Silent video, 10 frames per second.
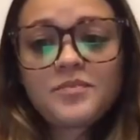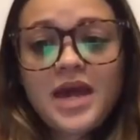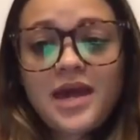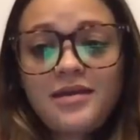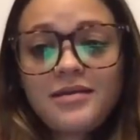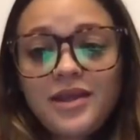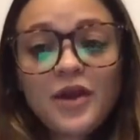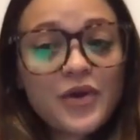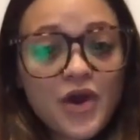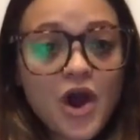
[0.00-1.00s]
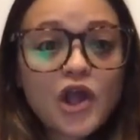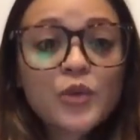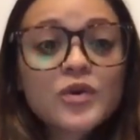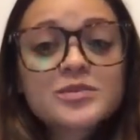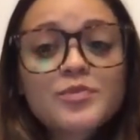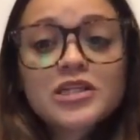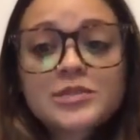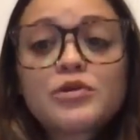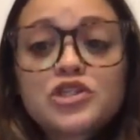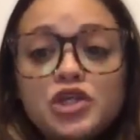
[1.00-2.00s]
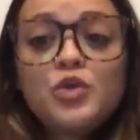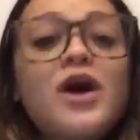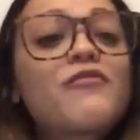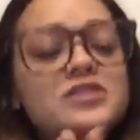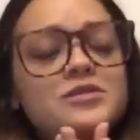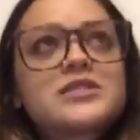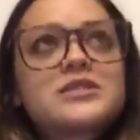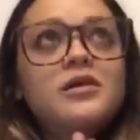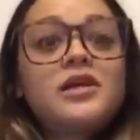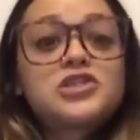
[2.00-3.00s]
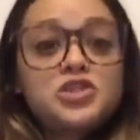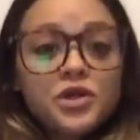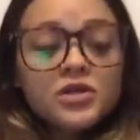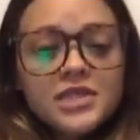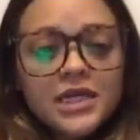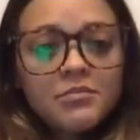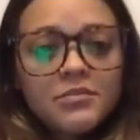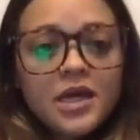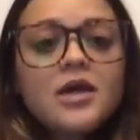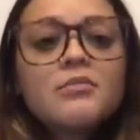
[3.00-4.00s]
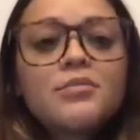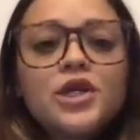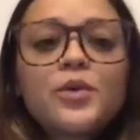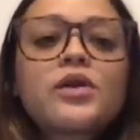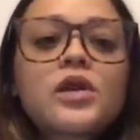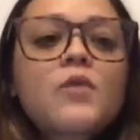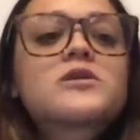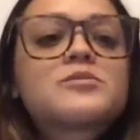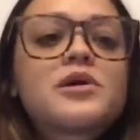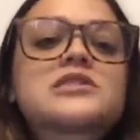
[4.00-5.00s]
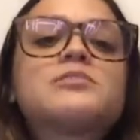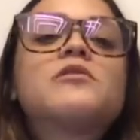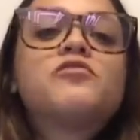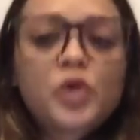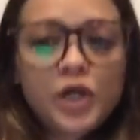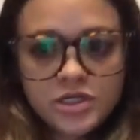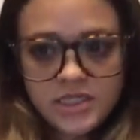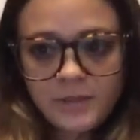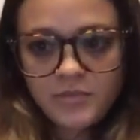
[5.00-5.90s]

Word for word: Okay. You're not. You're responsible to, you have responsibilities to your team, but you are not responsible for your team.